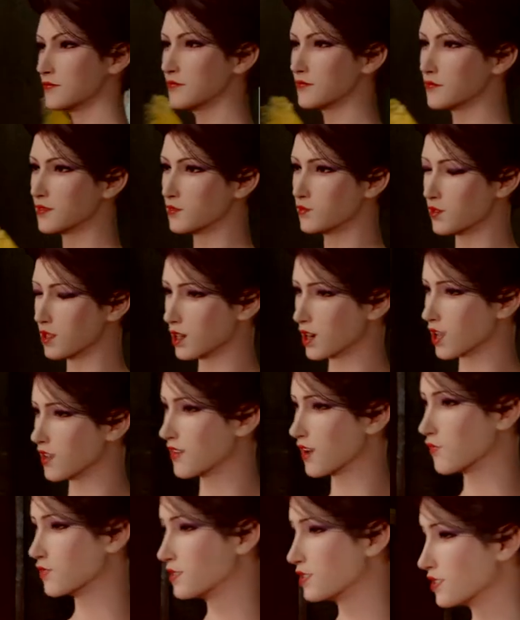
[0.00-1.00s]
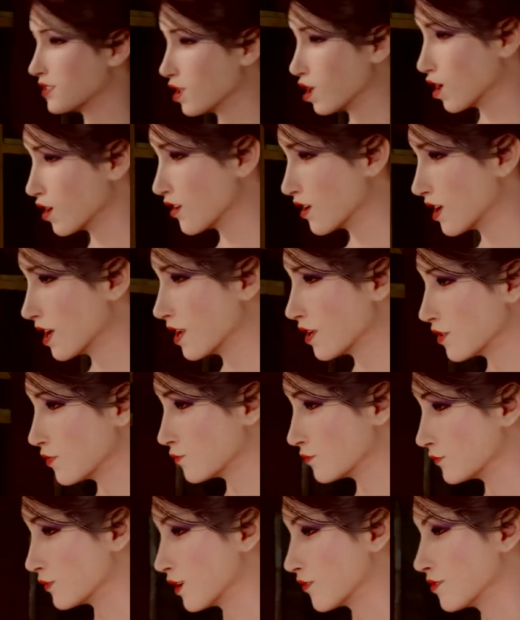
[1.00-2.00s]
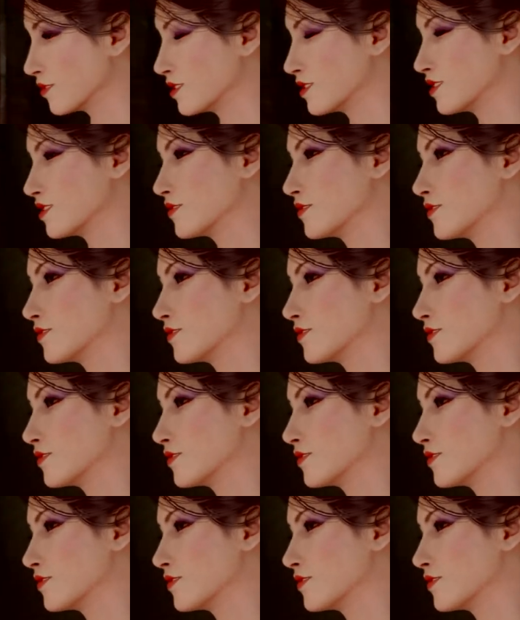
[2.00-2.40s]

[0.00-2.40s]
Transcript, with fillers: The crowd loved your show a little too much.